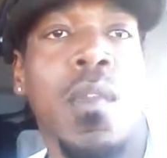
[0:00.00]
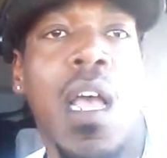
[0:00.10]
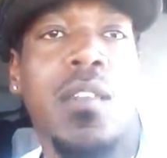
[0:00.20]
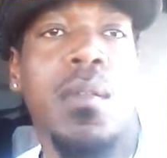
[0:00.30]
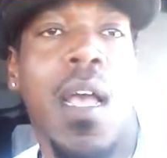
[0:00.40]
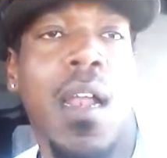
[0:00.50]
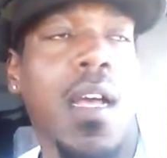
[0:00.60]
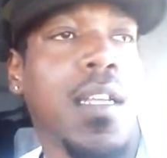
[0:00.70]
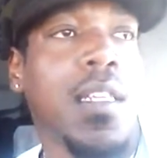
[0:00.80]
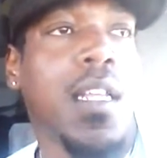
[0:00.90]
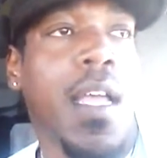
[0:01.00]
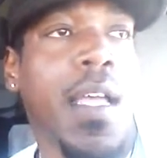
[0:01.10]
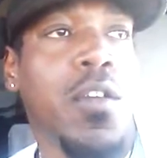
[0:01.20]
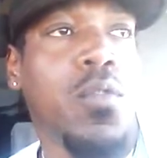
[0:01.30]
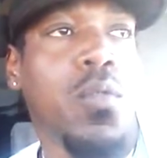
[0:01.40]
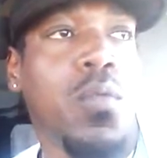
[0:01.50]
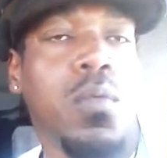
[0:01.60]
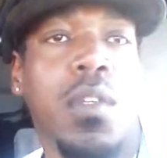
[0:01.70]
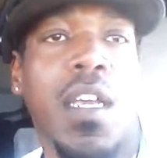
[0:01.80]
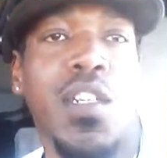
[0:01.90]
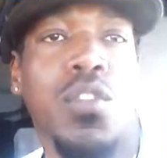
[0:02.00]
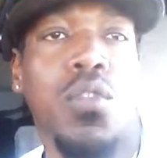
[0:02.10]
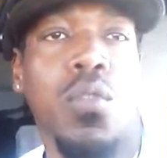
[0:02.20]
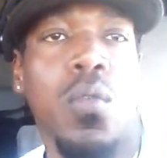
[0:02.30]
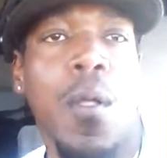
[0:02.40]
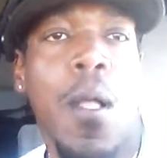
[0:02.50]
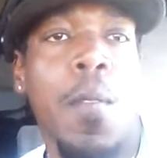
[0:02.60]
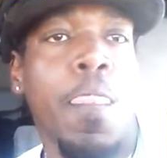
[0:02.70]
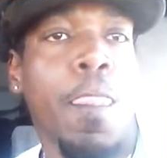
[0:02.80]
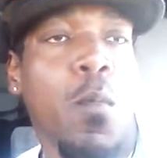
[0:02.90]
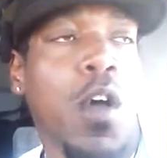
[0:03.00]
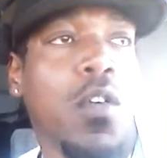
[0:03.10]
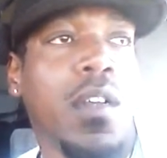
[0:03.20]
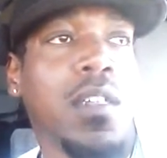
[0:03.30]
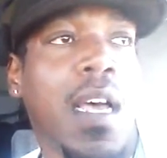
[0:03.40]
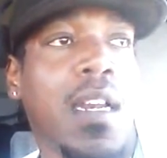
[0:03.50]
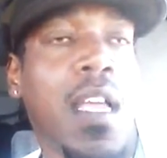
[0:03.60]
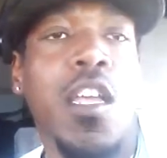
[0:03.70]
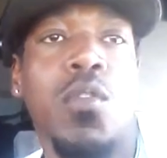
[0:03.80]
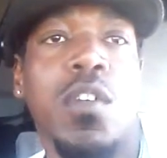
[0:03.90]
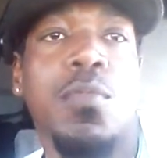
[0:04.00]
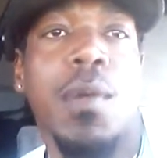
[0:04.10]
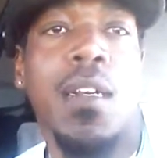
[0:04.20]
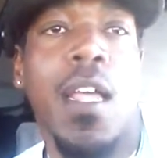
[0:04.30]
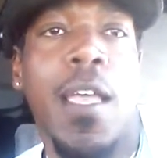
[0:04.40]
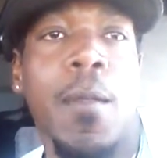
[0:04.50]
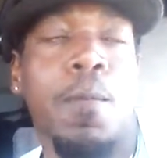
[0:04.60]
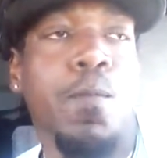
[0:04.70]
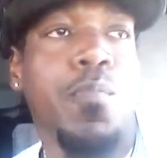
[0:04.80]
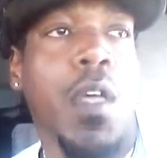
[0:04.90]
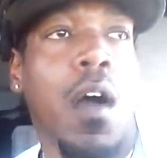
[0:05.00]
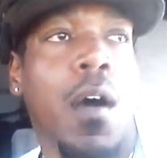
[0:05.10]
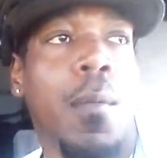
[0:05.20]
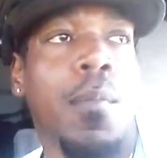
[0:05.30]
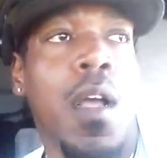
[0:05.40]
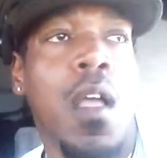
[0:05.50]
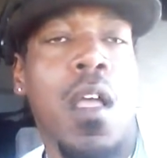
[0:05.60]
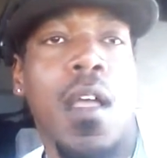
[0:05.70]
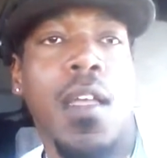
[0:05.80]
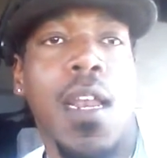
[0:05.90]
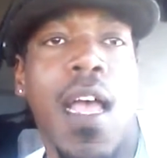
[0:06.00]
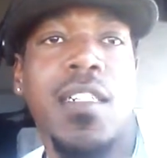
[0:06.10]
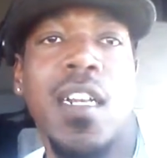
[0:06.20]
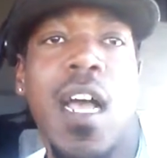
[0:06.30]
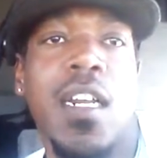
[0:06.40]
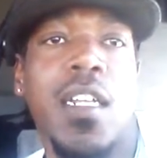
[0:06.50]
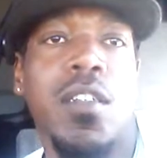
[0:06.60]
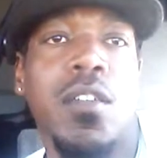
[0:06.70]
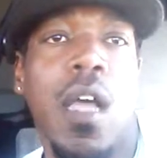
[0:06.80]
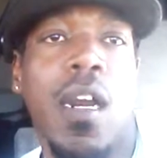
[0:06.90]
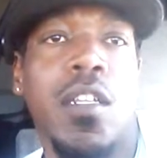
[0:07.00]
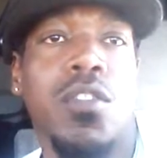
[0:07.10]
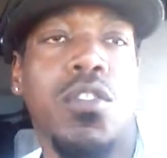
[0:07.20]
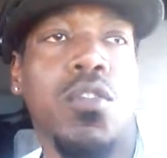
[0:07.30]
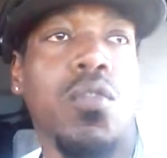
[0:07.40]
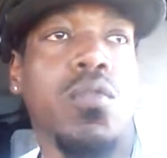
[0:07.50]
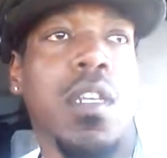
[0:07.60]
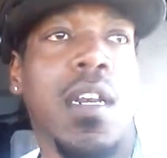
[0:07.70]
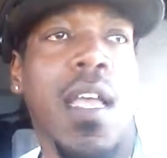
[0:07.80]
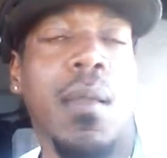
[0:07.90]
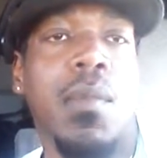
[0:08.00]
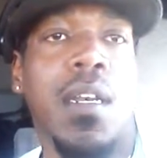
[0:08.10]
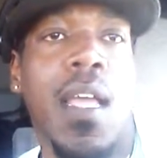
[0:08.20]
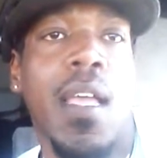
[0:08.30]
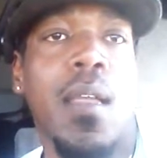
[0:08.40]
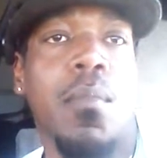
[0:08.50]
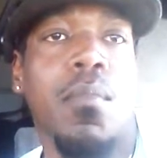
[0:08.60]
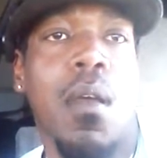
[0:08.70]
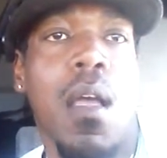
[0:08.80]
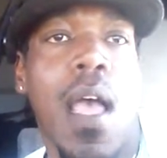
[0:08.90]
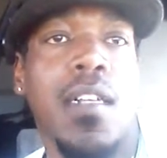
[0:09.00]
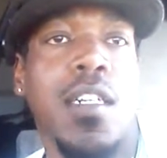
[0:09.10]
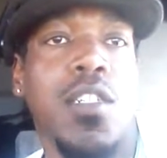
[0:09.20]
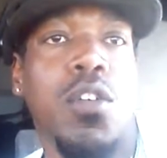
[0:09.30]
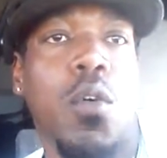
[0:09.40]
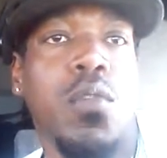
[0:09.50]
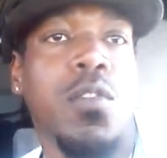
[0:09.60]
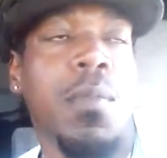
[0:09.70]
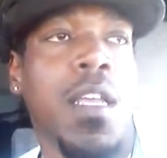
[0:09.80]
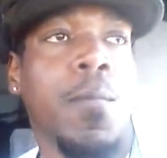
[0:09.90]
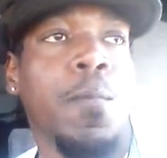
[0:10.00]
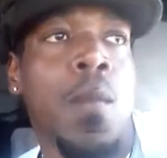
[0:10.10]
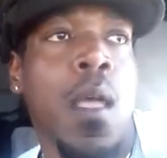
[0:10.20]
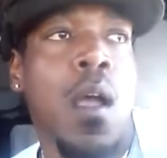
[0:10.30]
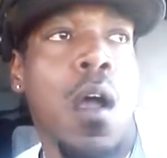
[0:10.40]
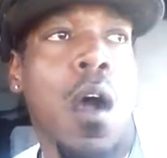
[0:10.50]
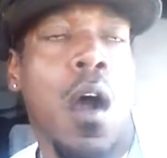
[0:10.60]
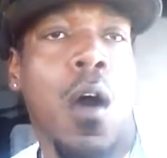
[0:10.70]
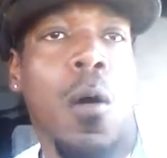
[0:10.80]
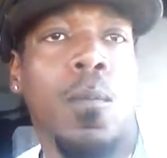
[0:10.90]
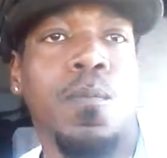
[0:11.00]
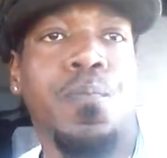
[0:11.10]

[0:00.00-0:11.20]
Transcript: asked me how I get the handle King Shu. Well, it's not a handle, it's my name. Um, and actually, I didn't choose the name. The name actually chose me. Um,